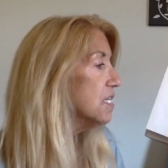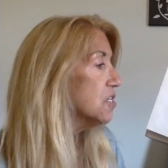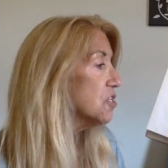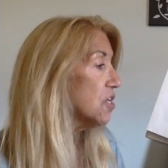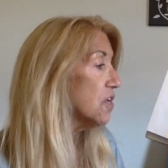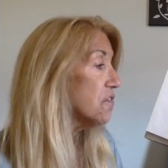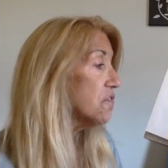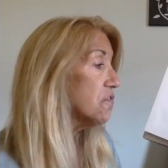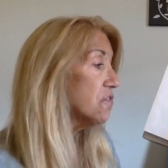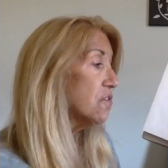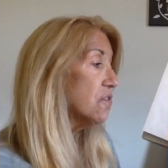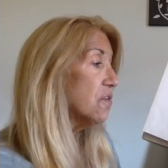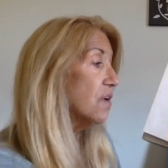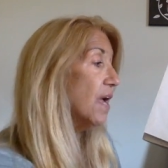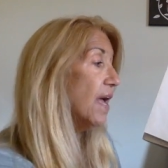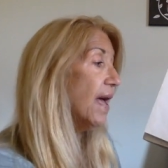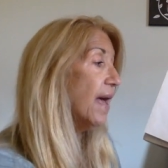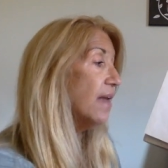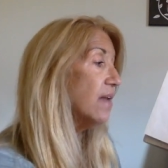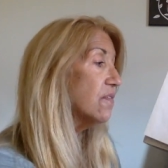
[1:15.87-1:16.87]
Chester
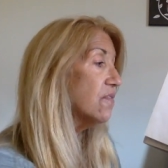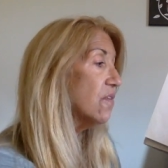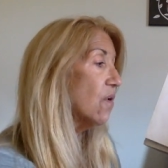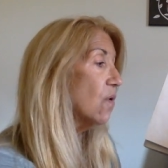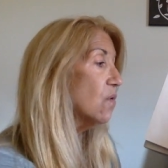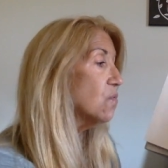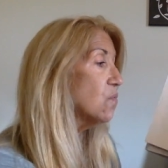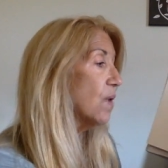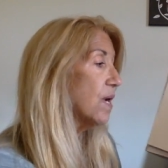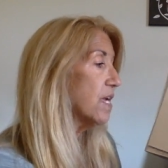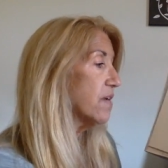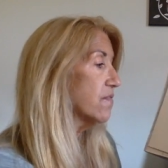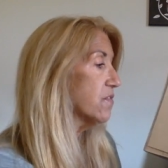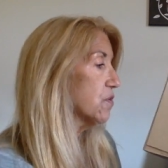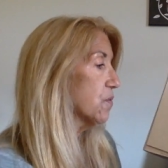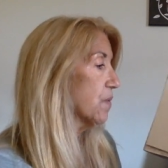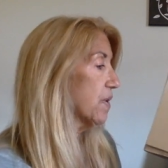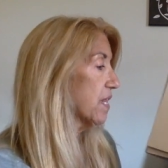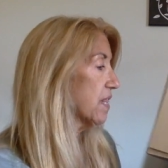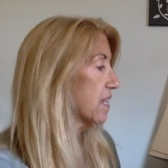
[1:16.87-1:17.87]
had his own way of
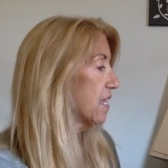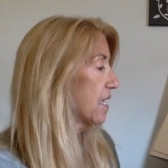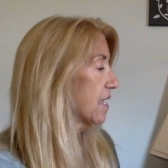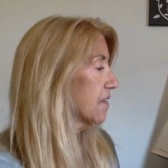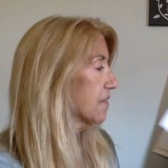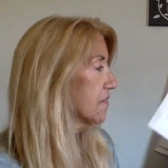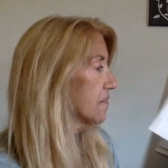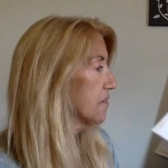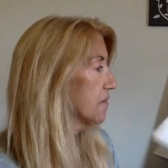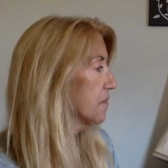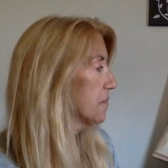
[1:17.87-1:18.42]
doing things.